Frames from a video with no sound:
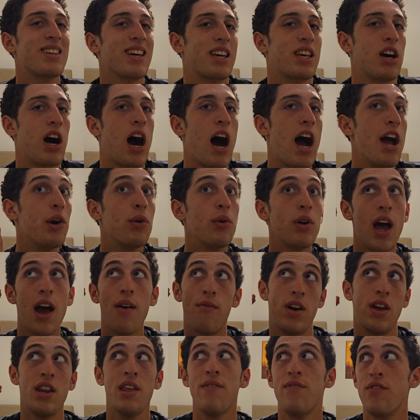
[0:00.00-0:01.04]
I don't have
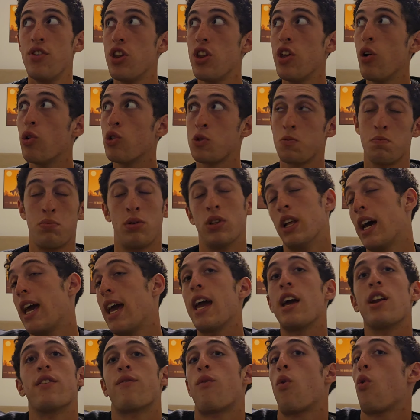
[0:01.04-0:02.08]
any videos
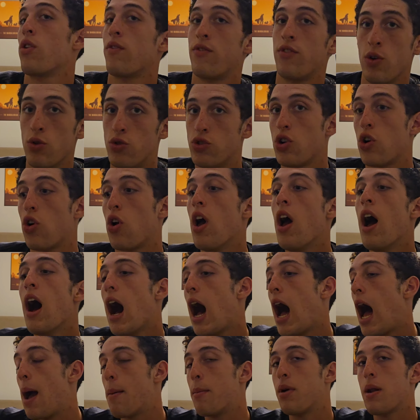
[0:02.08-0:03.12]
planned for the future.
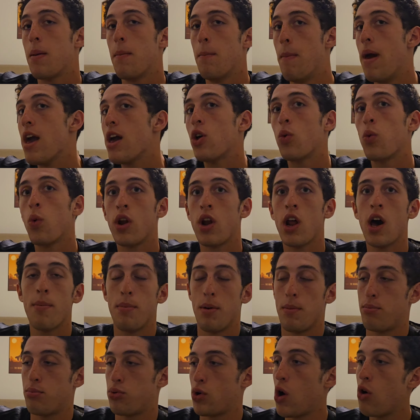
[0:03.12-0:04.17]
I'm going to make one
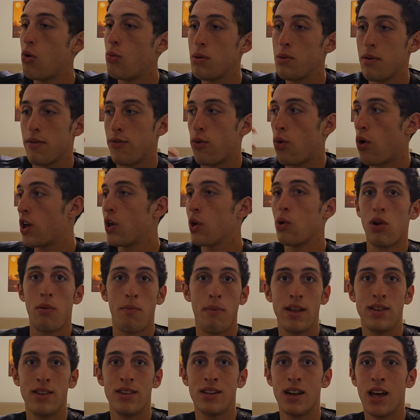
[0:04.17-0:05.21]
up probably before I go to
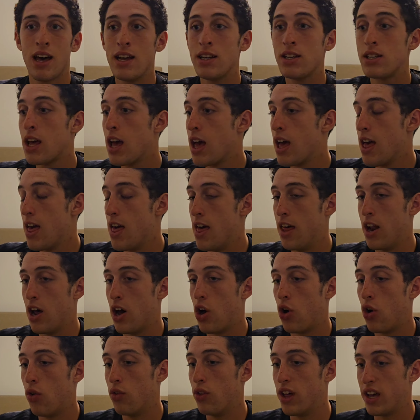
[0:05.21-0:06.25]
bed tonight, and
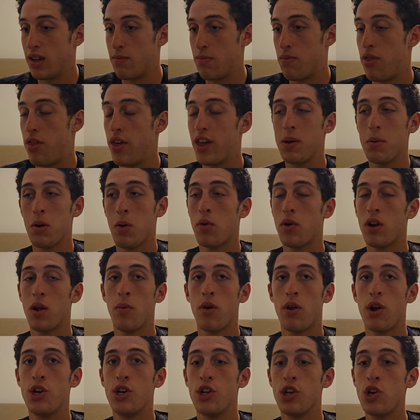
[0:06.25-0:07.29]
I'll think about what I
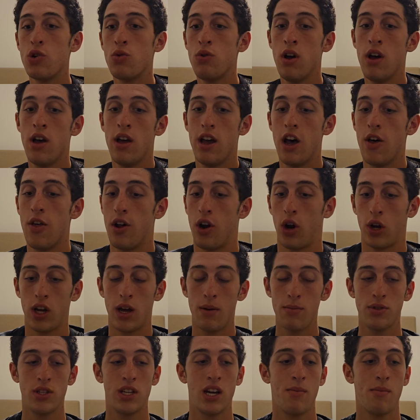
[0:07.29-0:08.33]
want to do, and then I'll come
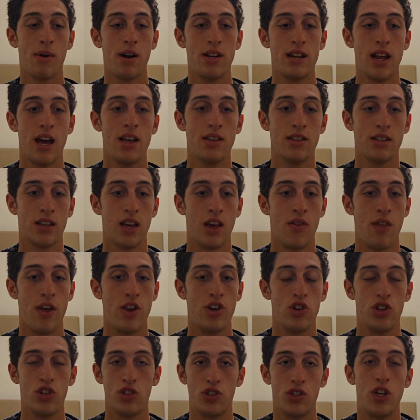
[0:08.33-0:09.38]
sit at my desk and then
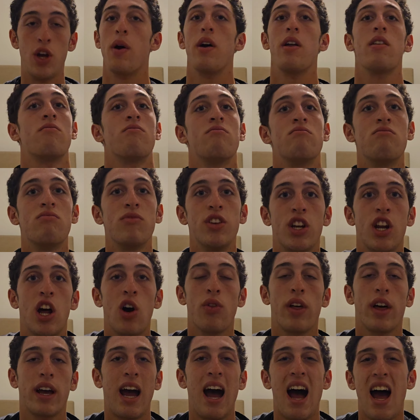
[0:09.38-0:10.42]
just do it.
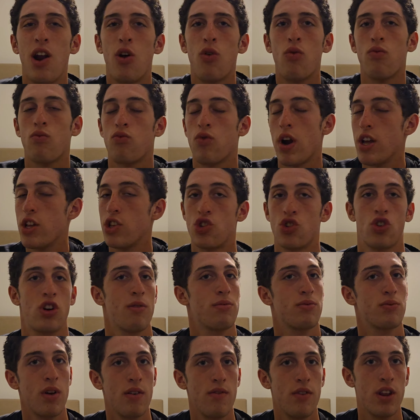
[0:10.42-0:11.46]
I don't write scripts
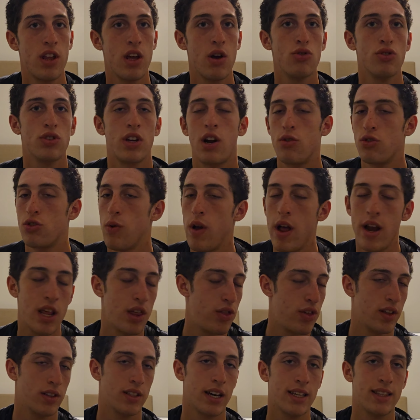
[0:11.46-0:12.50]
for my videos. I don't do
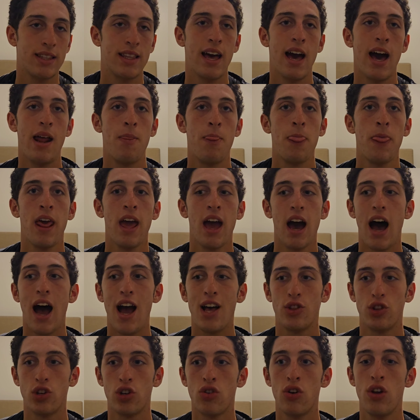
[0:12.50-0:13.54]
anything like that. I
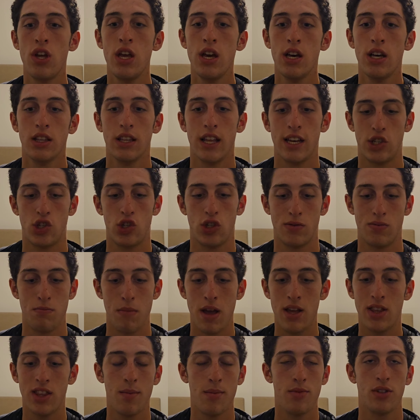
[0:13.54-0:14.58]
literally just
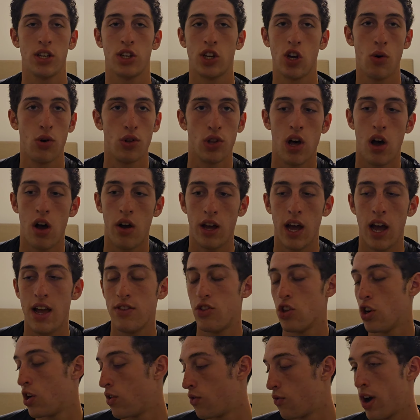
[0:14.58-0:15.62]
make them as I go along. I
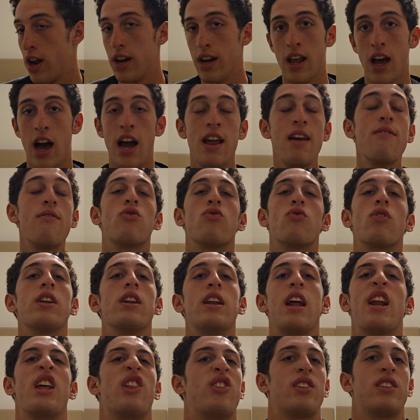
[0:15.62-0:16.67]
haven't written
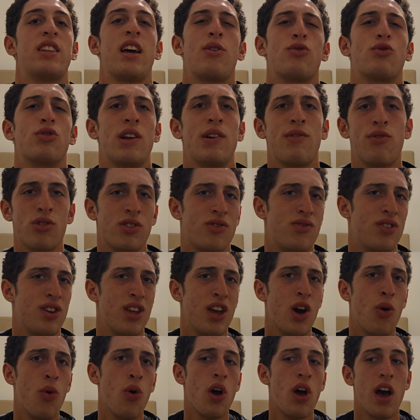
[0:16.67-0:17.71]
anything down today for this
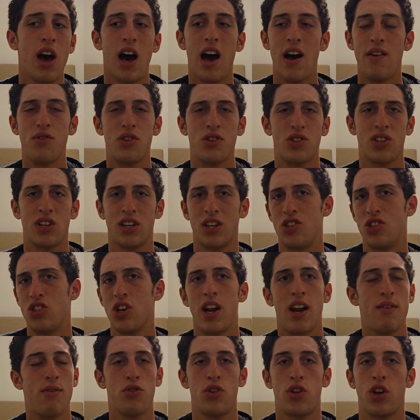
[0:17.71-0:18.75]
video. I've just done
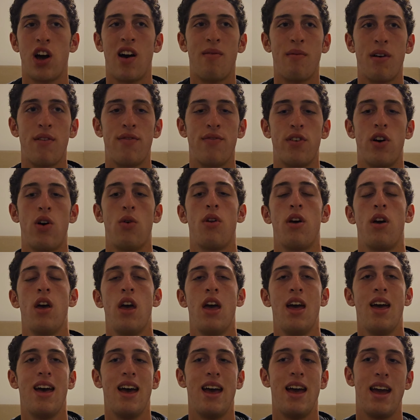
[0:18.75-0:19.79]
everything off my phone.
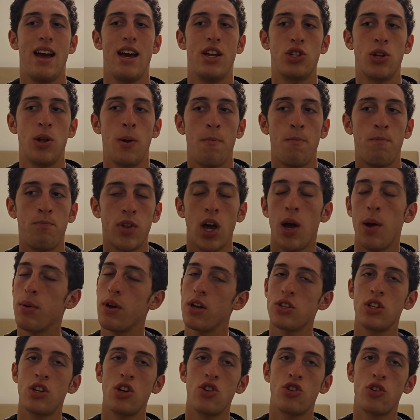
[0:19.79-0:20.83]
And I hope you guys
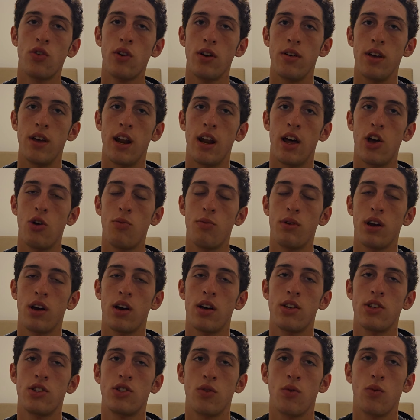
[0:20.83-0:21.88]
did enjoy, and I hope you
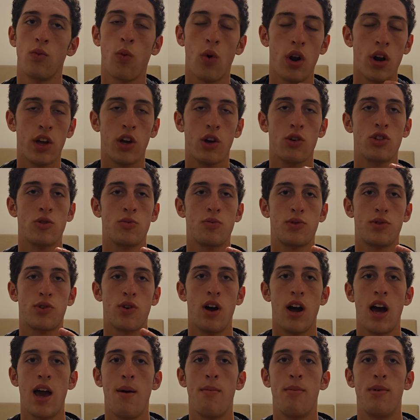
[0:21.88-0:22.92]
guys want to go
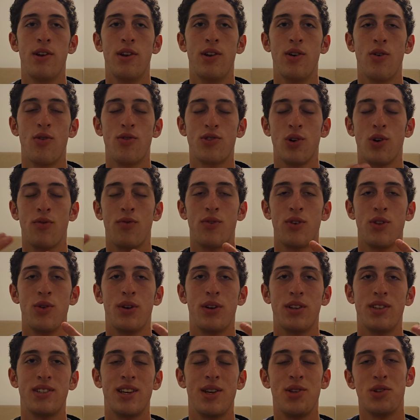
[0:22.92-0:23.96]
subscribe, and so hopefully you can
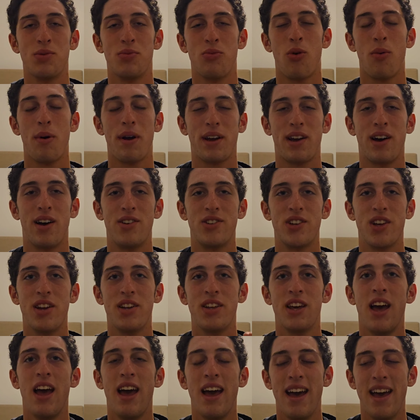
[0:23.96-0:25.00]
see some more of my content.
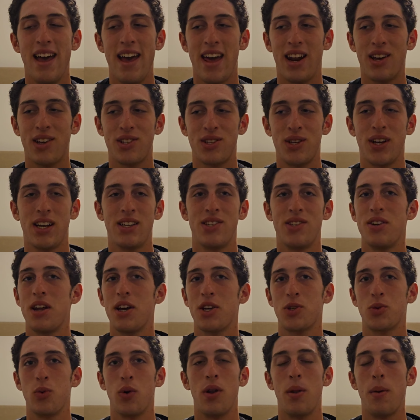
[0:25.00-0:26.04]
And I'll see you guys in the next
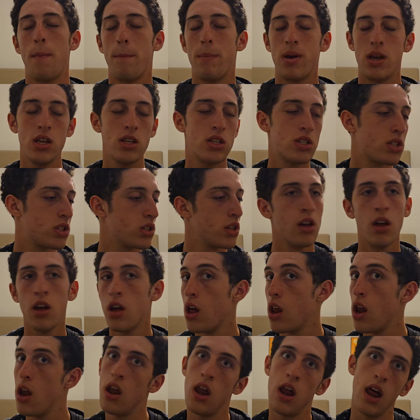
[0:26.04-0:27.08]
one. Peace
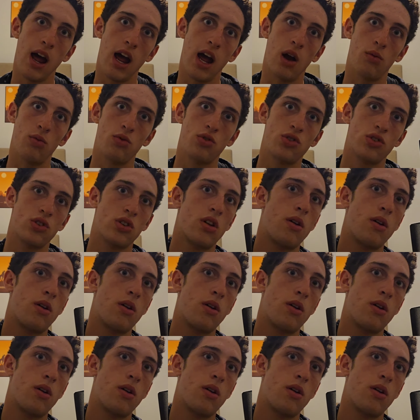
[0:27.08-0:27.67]
out.